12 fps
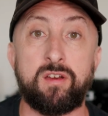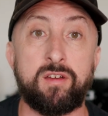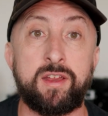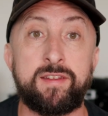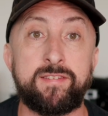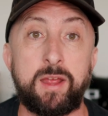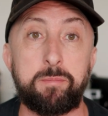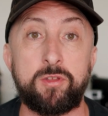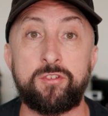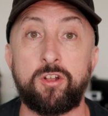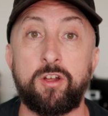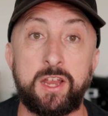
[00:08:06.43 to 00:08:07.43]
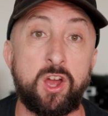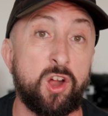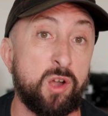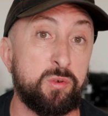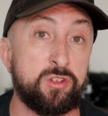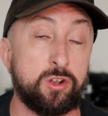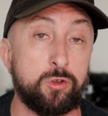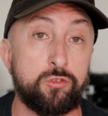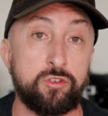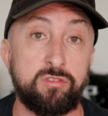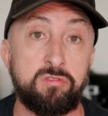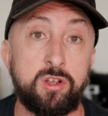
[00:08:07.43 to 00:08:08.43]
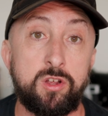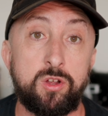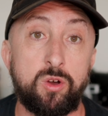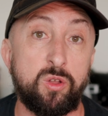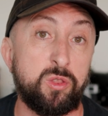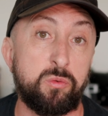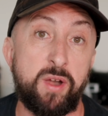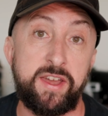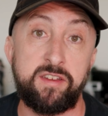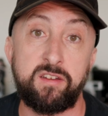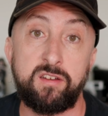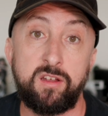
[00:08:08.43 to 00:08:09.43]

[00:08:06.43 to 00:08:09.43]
except a slightly higher resolution on the Red.